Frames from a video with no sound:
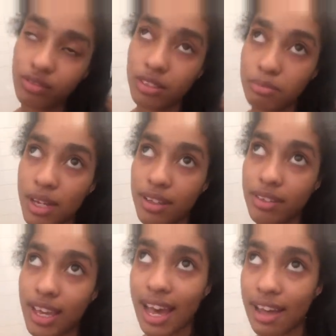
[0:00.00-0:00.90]
But
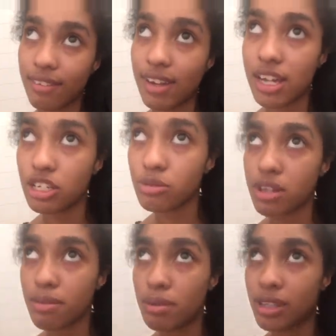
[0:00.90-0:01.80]
yeah, I just wanted
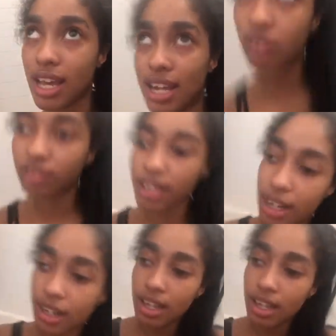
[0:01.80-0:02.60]
to put that out there.